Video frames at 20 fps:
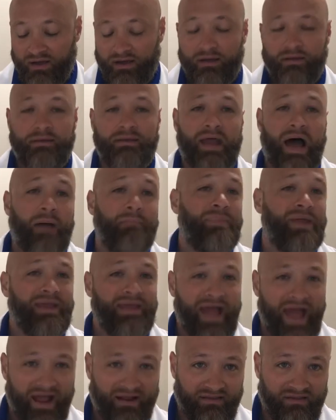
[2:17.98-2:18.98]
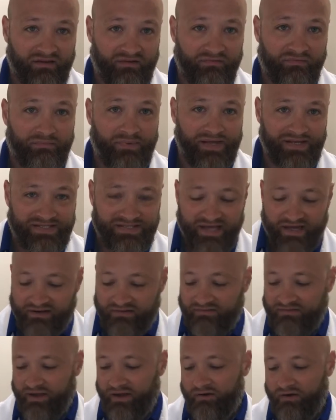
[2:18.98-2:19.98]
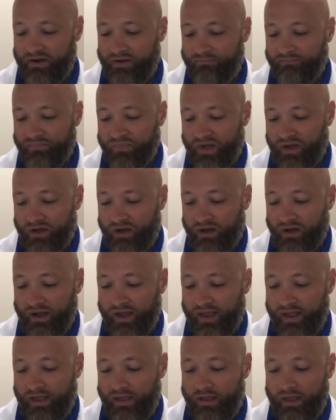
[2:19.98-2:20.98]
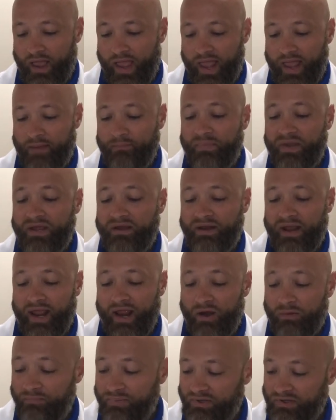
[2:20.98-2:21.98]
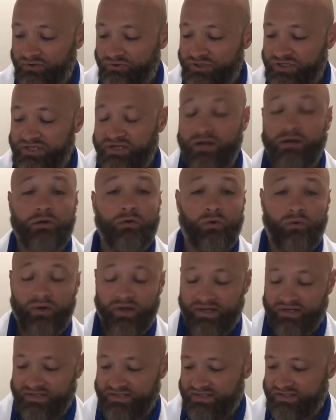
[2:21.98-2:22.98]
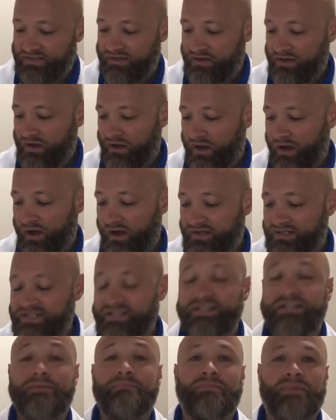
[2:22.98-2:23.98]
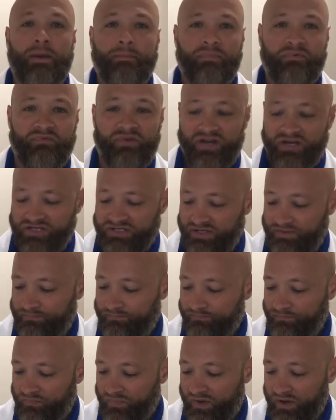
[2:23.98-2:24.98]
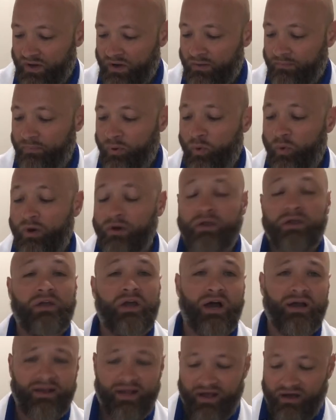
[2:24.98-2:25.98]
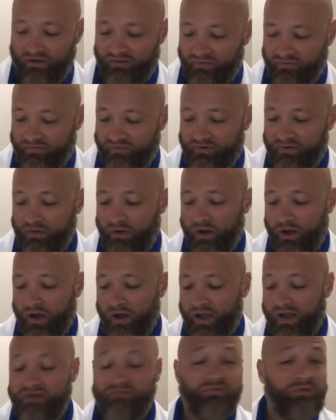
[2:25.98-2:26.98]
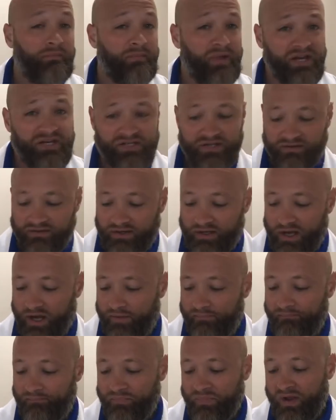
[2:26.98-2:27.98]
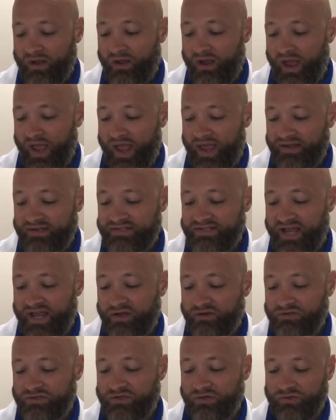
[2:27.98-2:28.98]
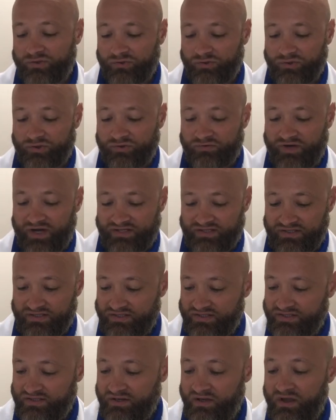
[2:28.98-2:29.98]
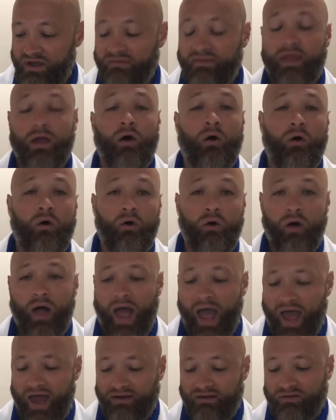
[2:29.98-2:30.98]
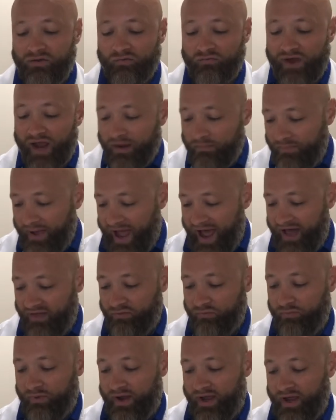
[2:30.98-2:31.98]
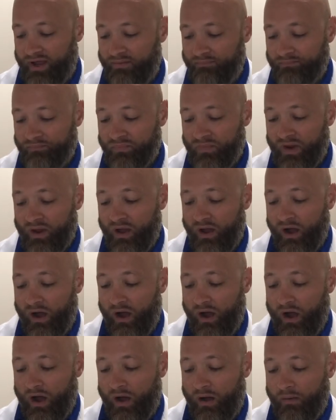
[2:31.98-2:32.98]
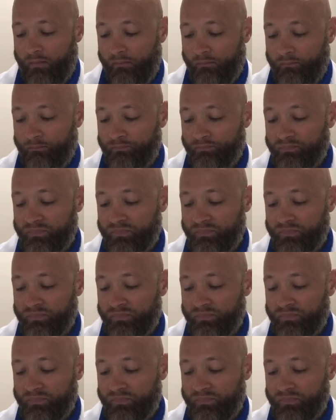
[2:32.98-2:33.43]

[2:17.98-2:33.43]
not being active, being sedentary, uh, ambient air pollution and noise, uh, sleep deprivation, poor gut health, uh, inflammation in the gut, and psychosocial stresses. They all had a direct pathway um,